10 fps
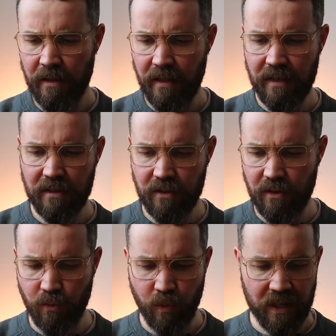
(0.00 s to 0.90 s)
that is the
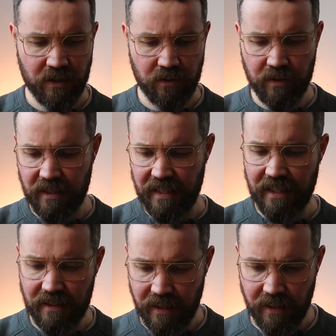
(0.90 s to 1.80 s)
sort of Western
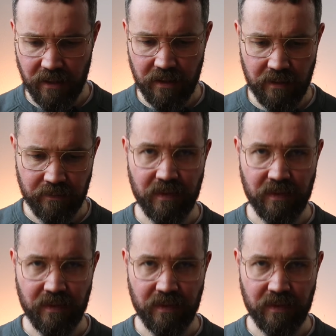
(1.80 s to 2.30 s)
detailing.